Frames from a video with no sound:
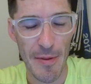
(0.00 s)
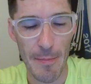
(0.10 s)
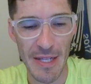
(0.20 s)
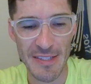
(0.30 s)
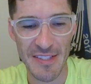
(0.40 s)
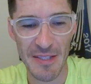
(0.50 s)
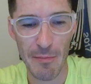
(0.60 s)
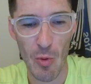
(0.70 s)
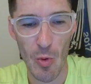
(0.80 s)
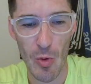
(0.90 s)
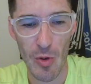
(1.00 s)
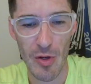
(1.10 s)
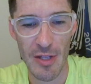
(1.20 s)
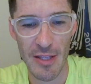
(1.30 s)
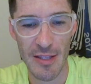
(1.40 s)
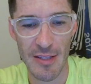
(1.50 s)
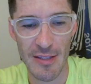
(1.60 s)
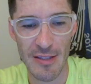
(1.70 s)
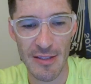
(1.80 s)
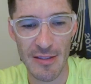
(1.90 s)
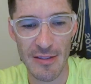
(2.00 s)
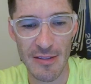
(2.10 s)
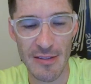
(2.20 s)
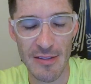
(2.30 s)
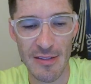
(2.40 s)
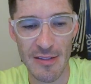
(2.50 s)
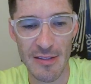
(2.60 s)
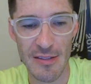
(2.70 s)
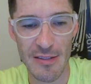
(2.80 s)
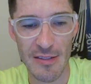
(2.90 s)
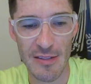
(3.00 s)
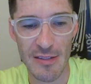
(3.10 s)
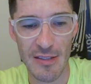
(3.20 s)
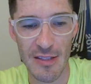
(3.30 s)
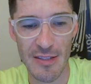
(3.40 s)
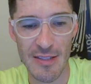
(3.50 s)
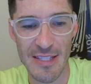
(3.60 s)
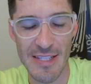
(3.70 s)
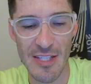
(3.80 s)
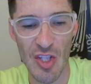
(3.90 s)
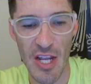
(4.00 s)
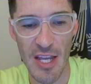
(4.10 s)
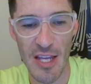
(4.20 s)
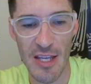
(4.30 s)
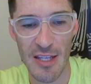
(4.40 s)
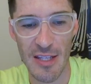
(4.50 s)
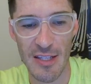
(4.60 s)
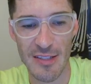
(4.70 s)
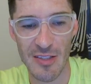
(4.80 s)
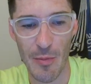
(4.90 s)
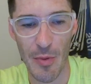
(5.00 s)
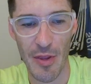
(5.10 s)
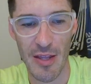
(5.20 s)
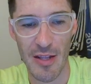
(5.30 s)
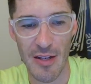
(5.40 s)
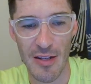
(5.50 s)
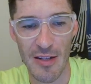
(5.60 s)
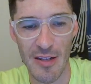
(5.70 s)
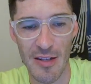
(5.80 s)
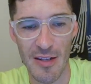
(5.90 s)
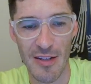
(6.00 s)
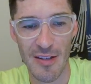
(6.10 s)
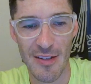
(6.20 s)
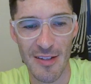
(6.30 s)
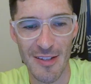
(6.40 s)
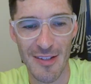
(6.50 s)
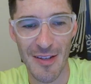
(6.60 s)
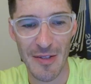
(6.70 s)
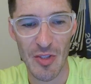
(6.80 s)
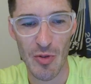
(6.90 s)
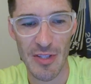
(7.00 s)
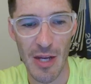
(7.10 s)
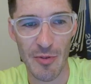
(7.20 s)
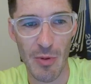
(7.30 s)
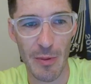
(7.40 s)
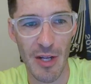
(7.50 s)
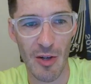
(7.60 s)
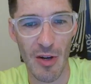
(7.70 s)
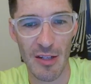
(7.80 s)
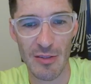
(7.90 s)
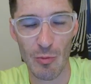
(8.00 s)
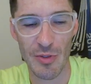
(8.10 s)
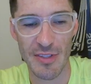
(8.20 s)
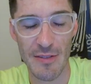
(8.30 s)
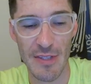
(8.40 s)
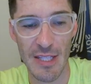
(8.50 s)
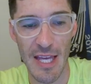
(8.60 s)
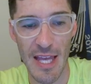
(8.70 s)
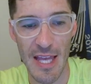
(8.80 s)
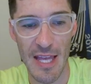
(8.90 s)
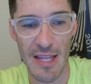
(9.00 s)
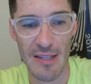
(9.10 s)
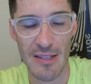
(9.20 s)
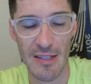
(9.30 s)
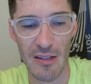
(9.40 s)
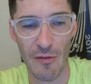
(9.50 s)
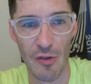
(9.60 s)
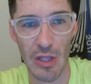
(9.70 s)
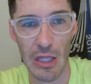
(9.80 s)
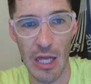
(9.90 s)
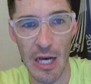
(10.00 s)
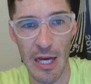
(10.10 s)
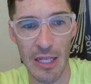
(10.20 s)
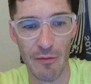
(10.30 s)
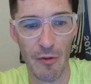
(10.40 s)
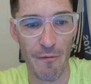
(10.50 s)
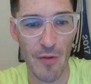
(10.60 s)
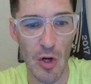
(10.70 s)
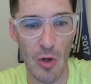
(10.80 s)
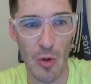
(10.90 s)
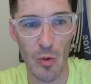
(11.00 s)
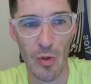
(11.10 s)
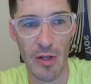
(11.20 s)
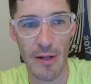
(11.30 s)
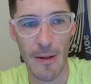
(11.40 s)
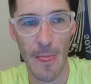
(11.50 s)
Mixing board is a DJ something. And treetops is probably not correct. Receiving end of the line of the bone.